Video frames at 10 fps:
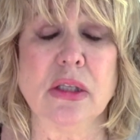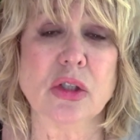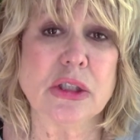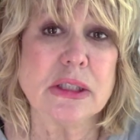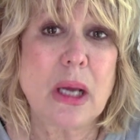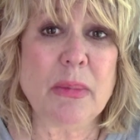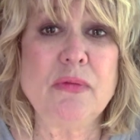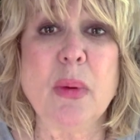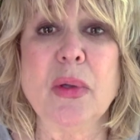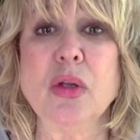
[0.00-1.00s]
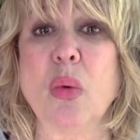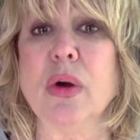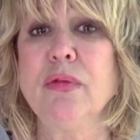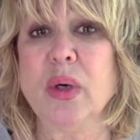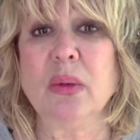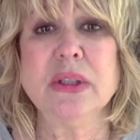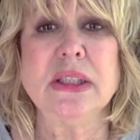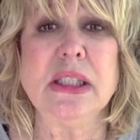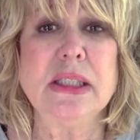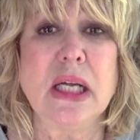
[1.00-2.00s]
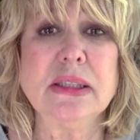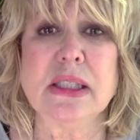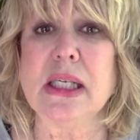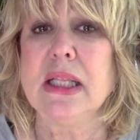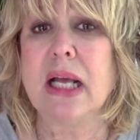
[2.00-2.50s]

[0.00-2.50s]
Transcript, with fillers: And they're just coming from a lower frequency density,